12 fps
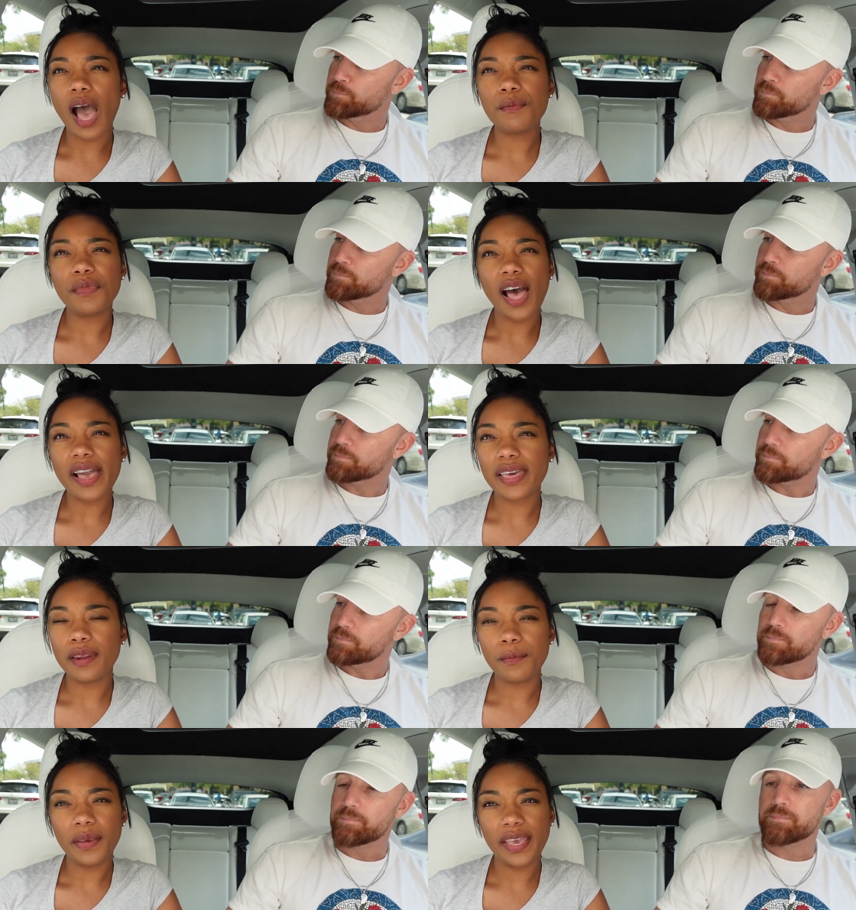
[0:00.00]
Speaker 1: I'm not
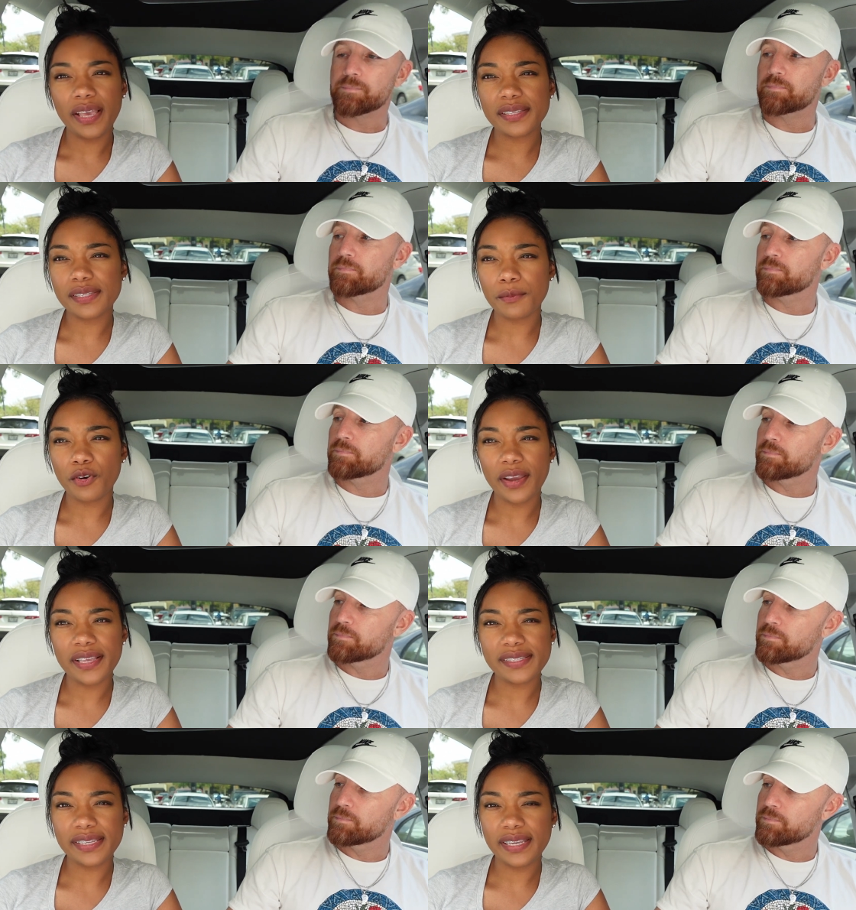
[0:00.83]
gonna pick some
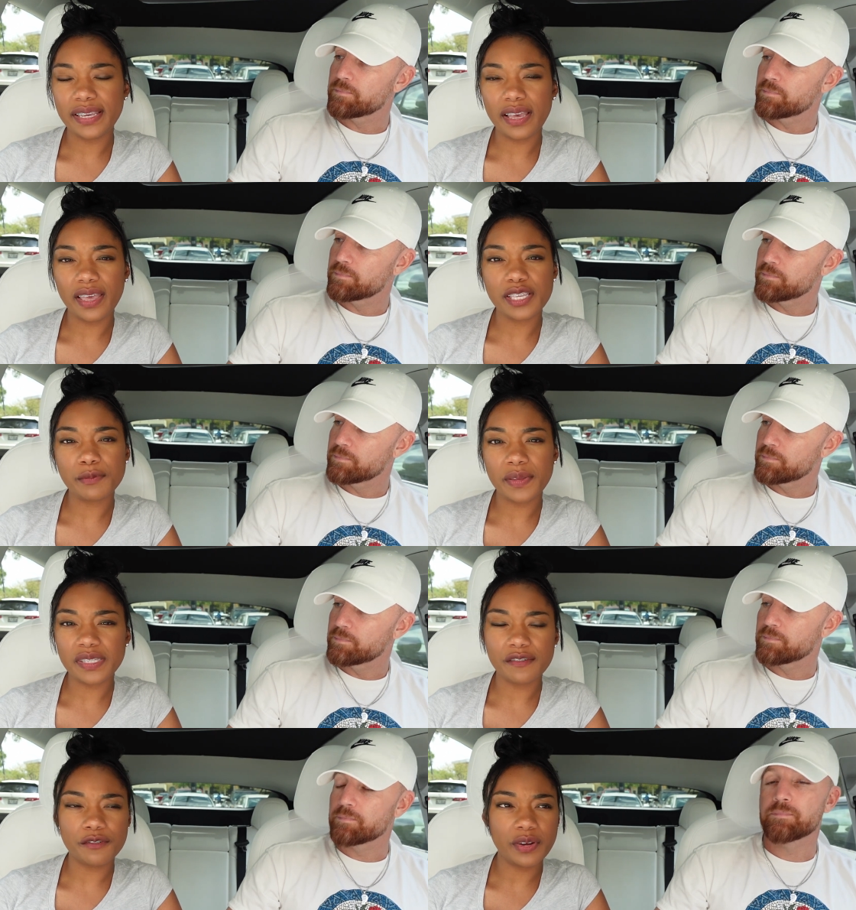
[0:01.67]
crazy
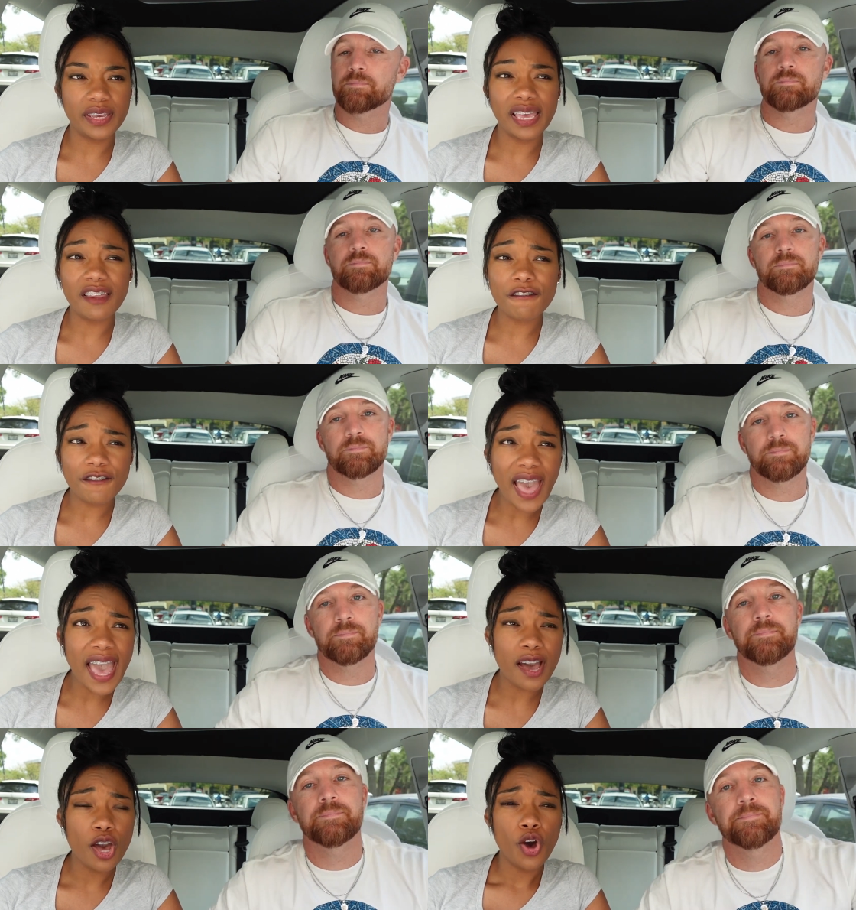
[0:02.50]
expensive ring. In
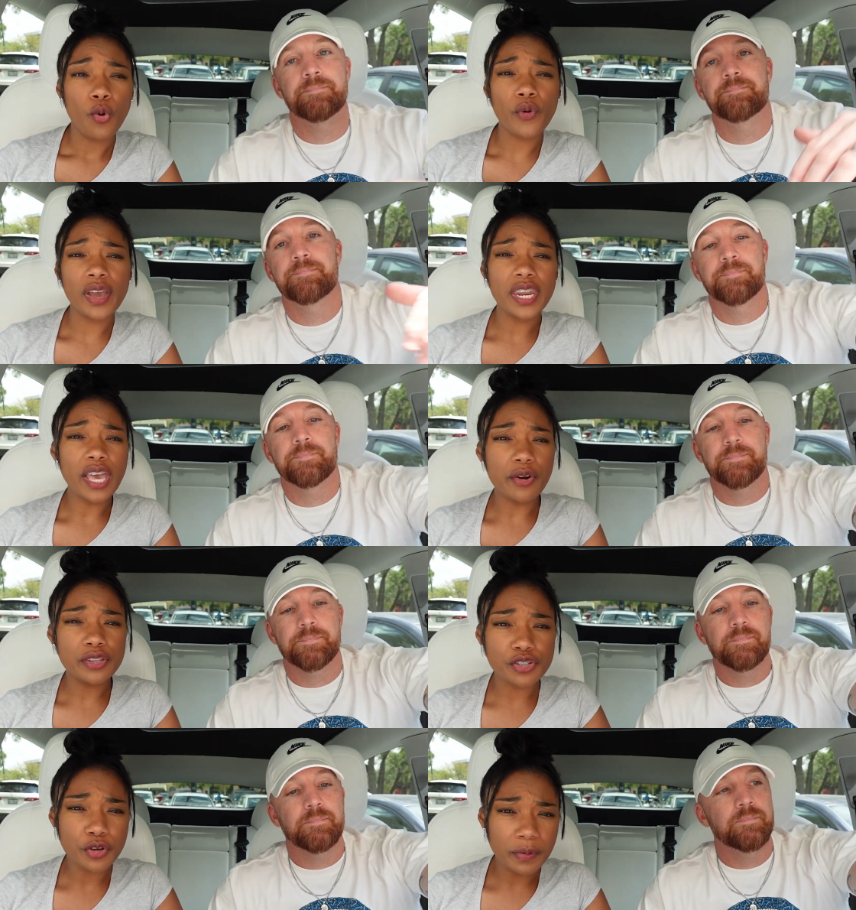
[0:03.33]
fact, we're gonna go to
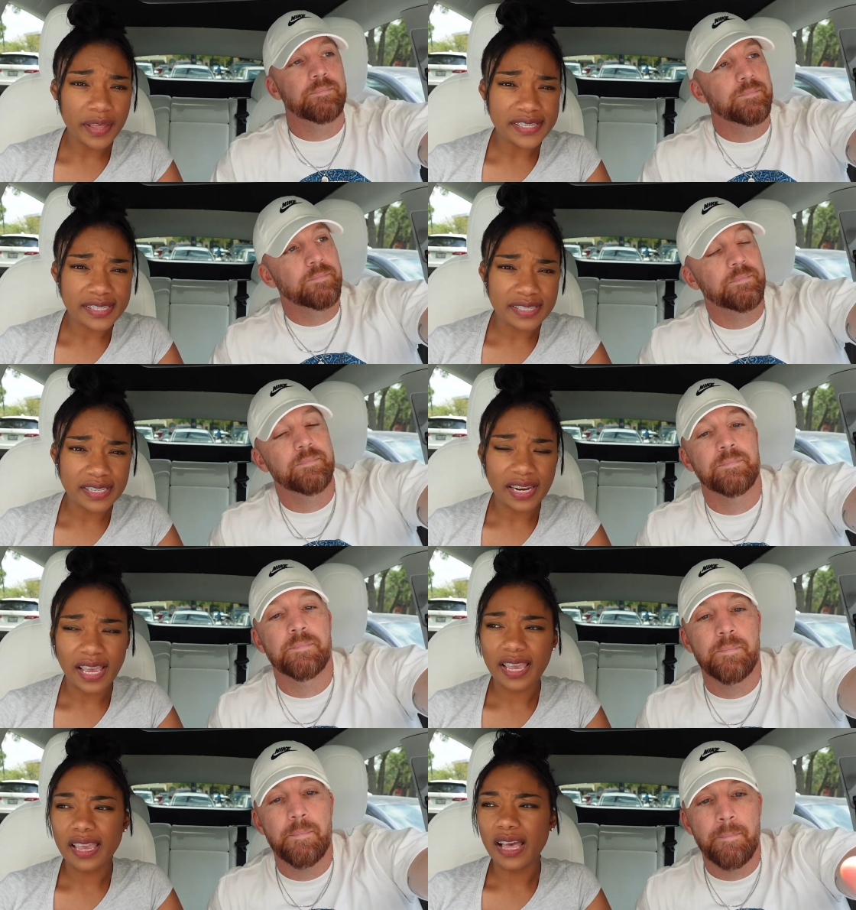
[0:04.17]
two places today.